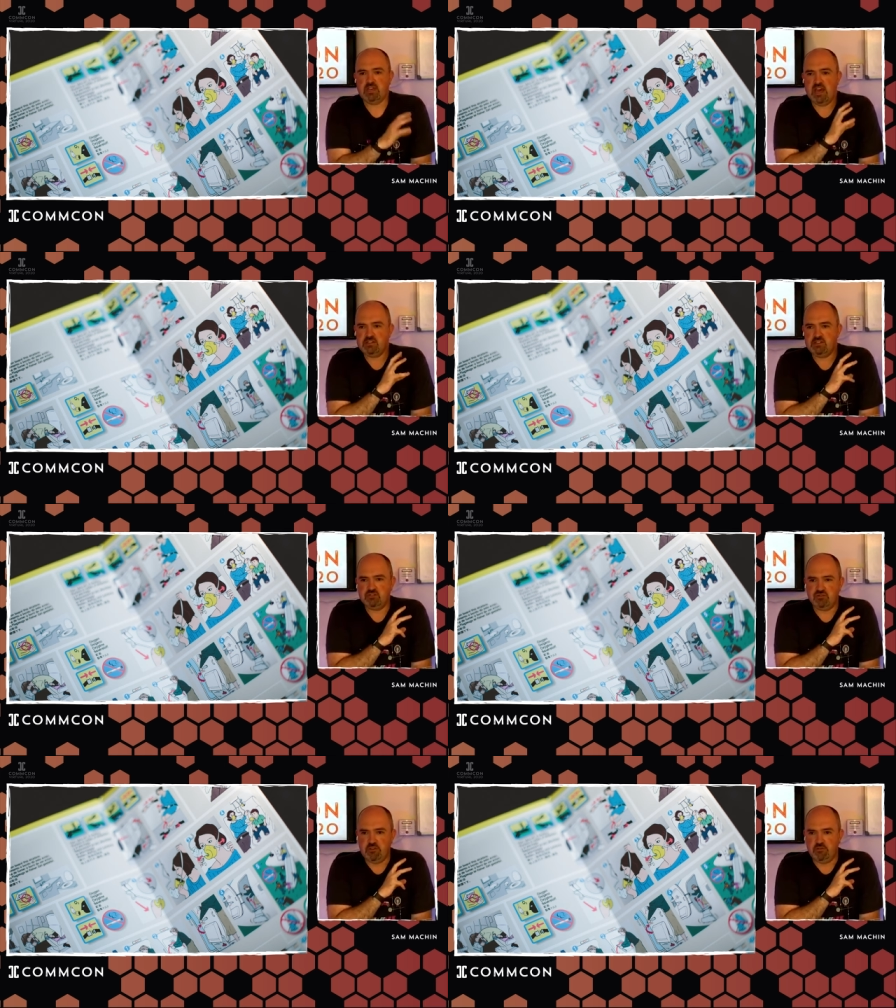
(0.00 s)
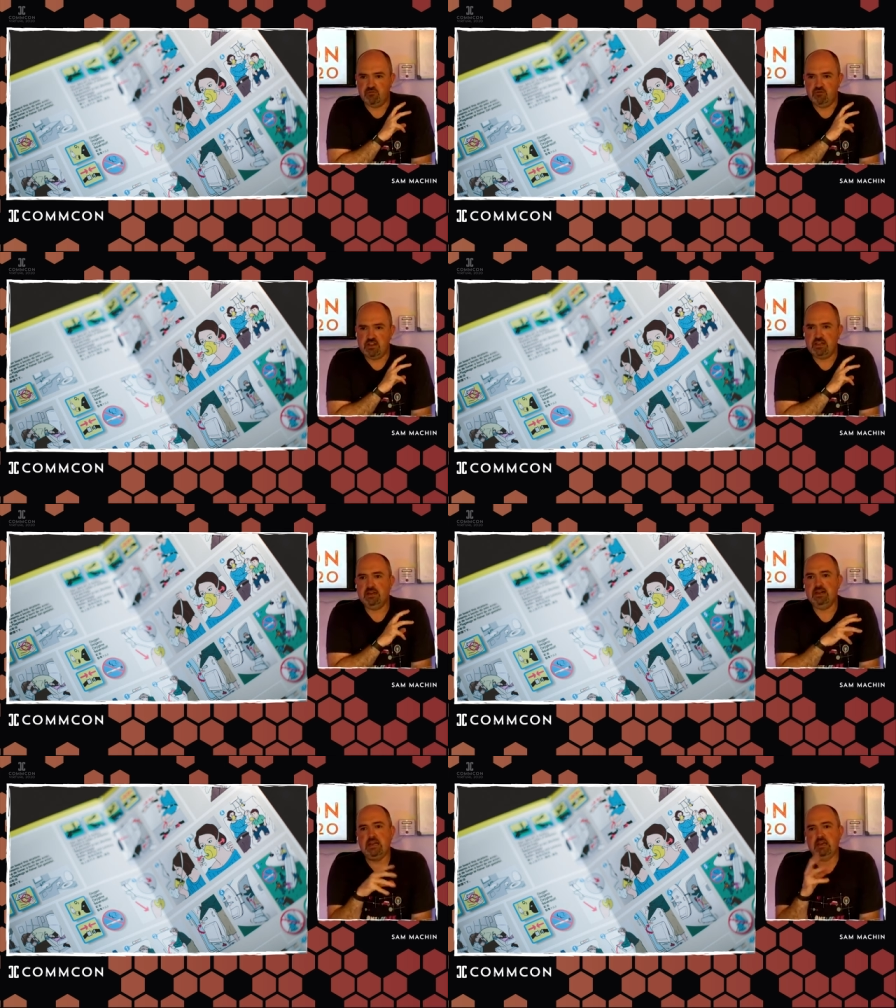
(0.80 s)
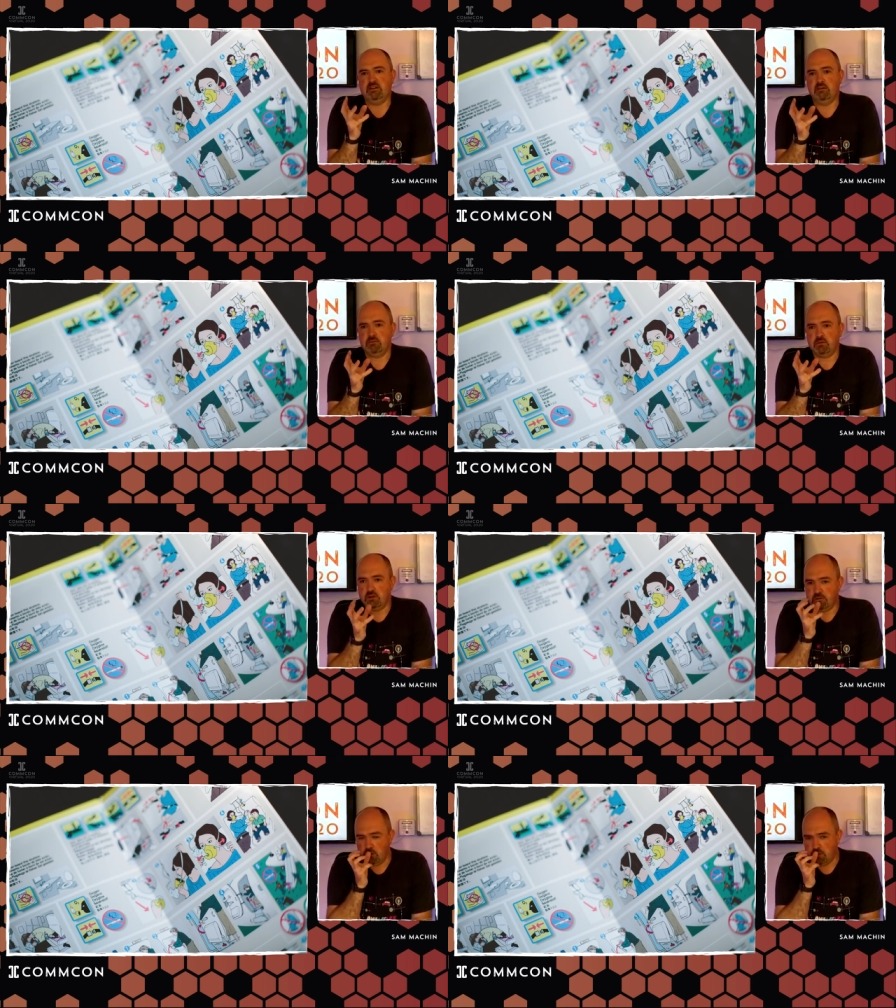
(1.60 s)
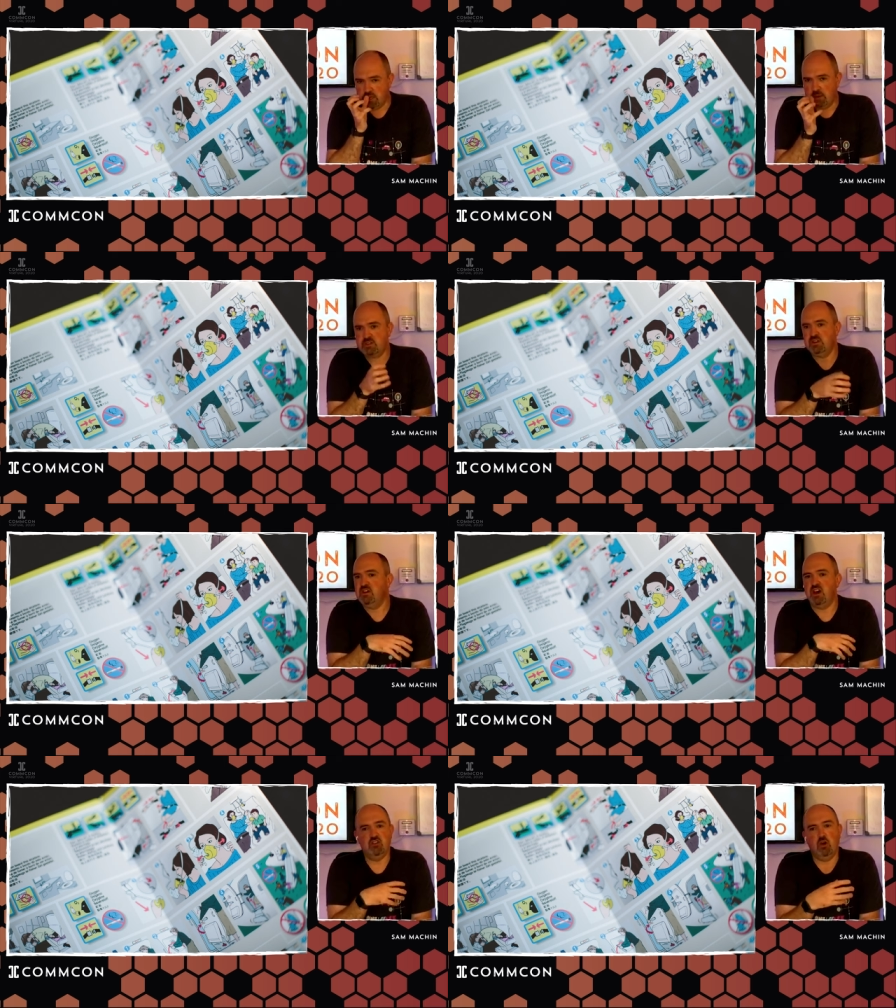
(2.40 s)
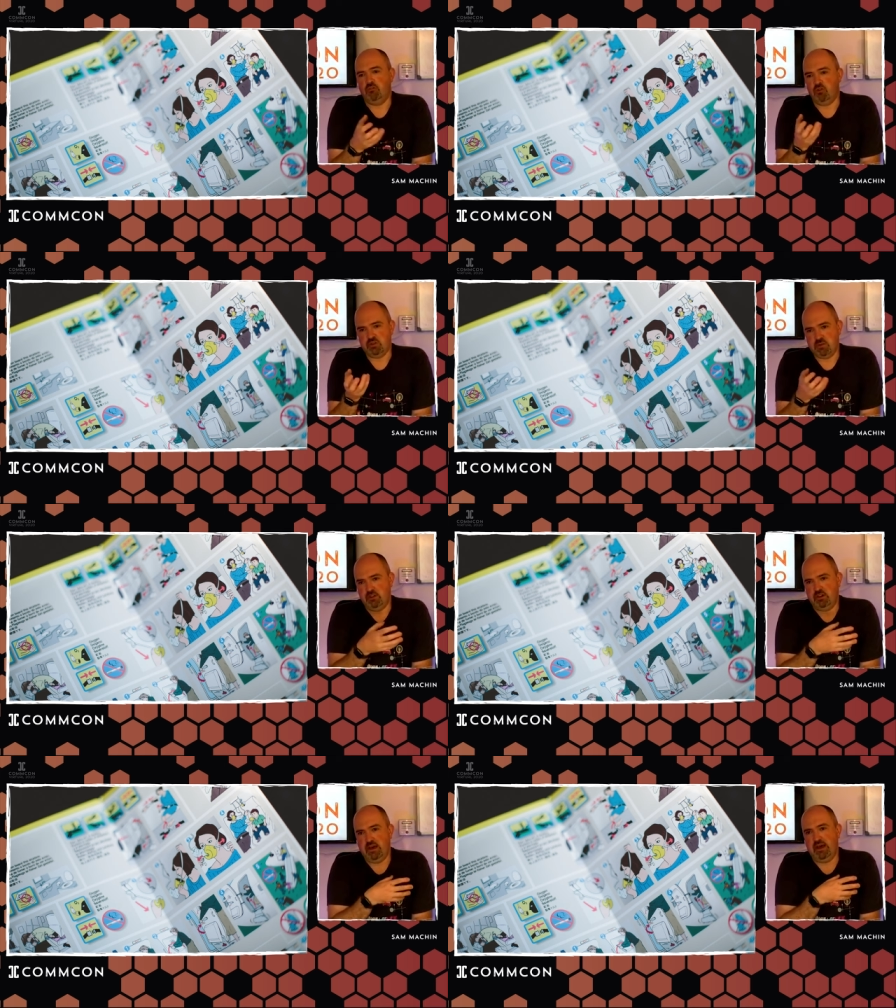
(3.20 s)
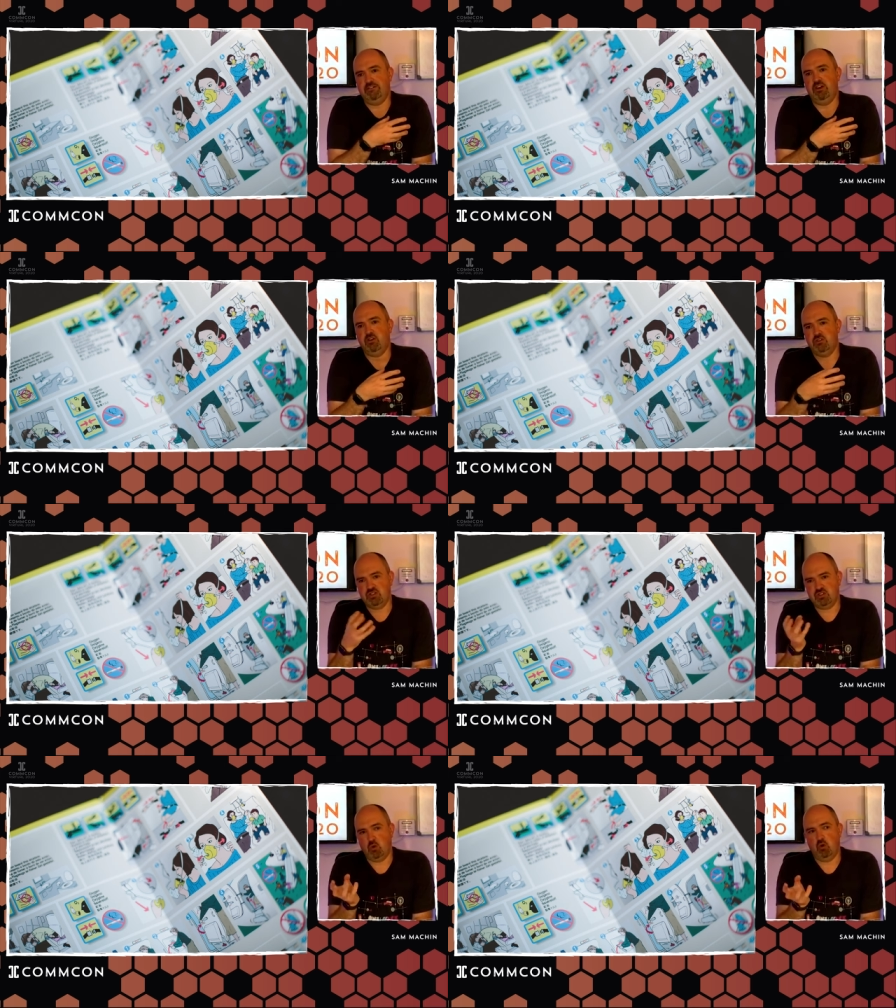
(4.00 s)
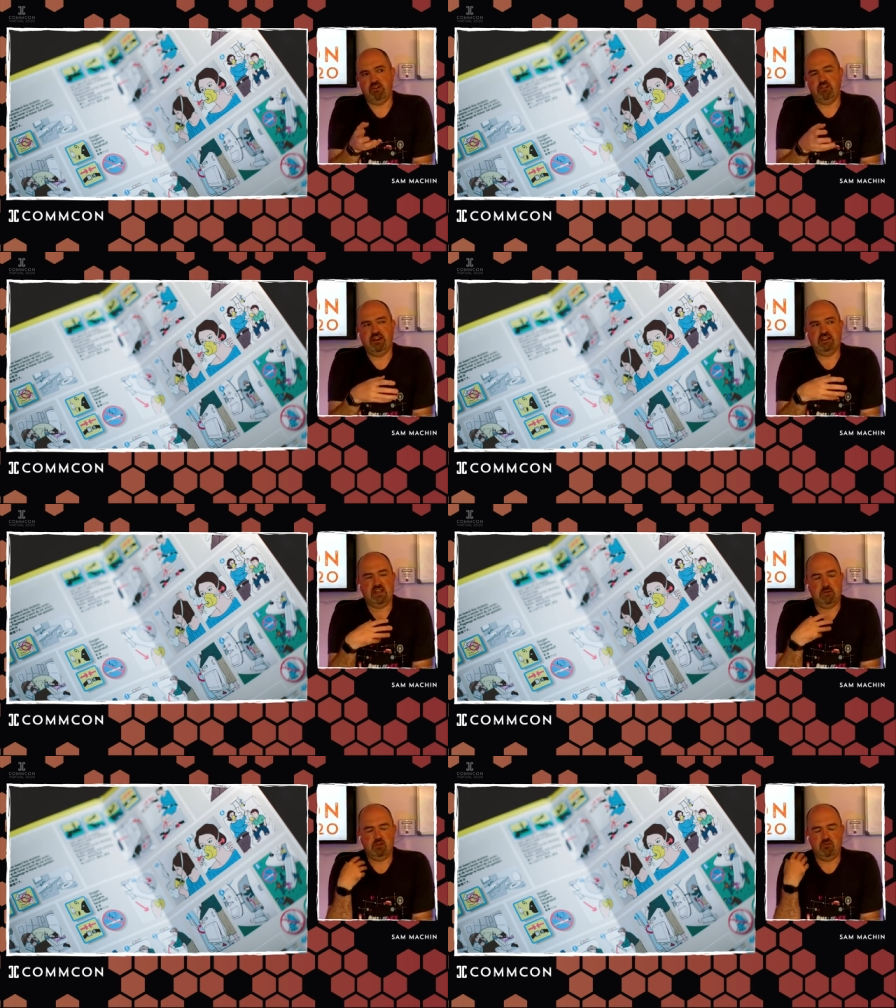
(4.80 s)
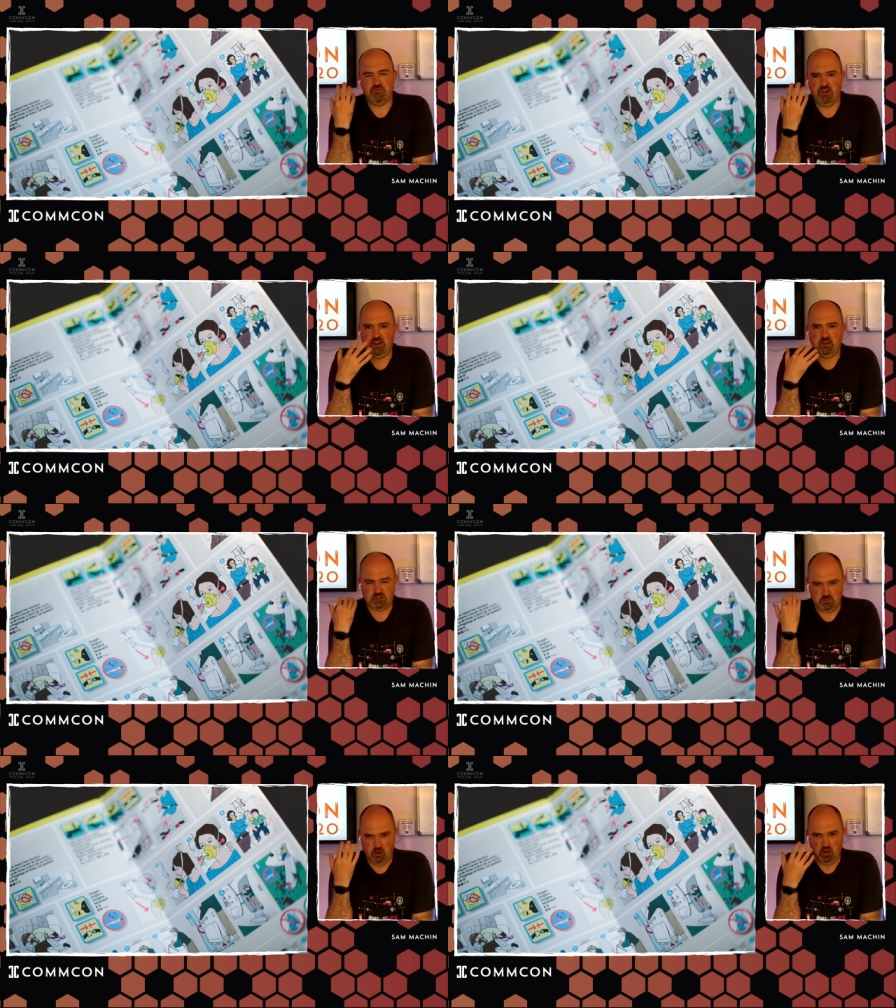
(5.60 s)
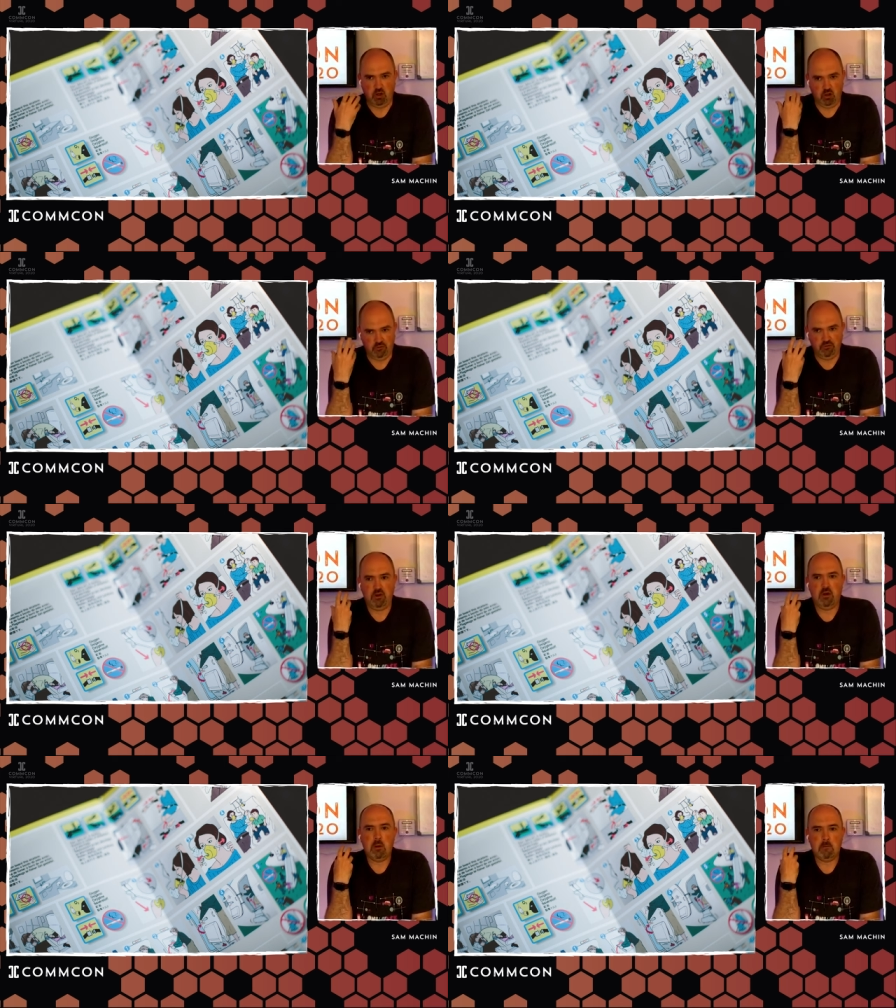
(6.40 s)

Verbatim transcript: You know, text is great for reading linear kind of concepts, a novel or something like that, or a long story or an essay, but you've really got to put a lot of